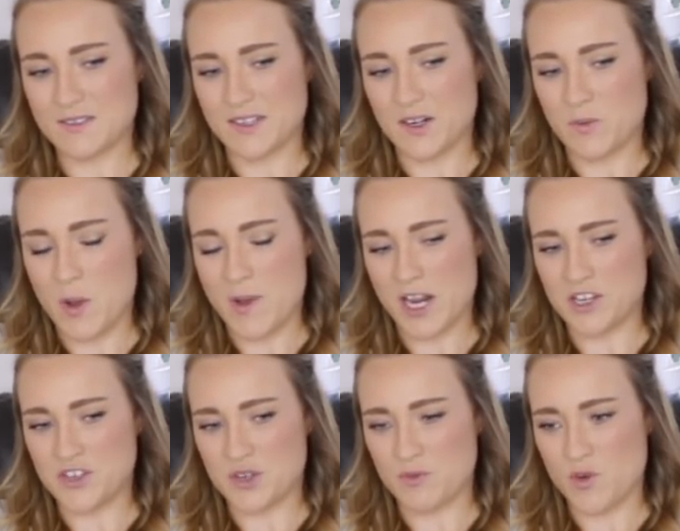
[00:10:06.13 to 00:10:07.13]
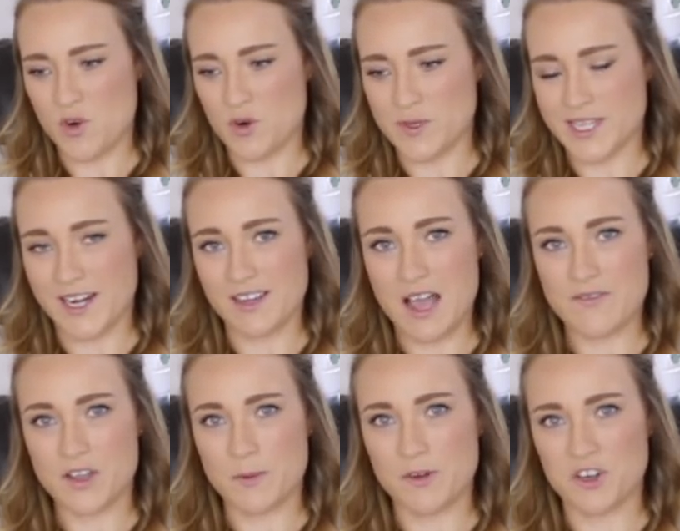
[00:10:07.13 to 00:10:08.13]
you know, my managing broker was kind of
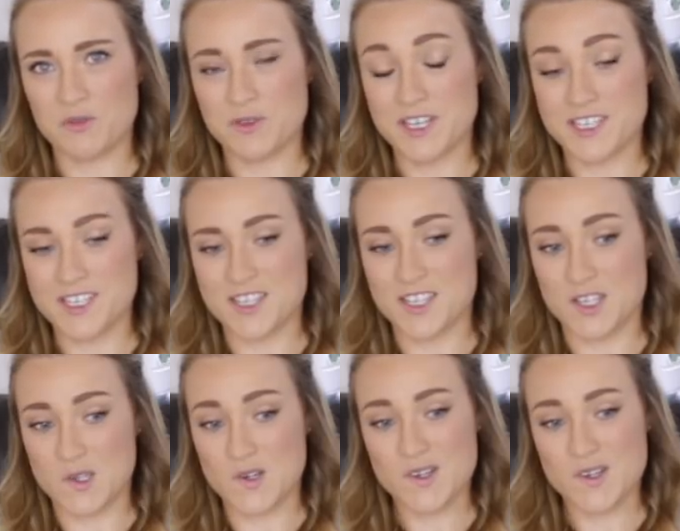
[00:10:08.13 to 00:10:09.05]
laughing about it because he says,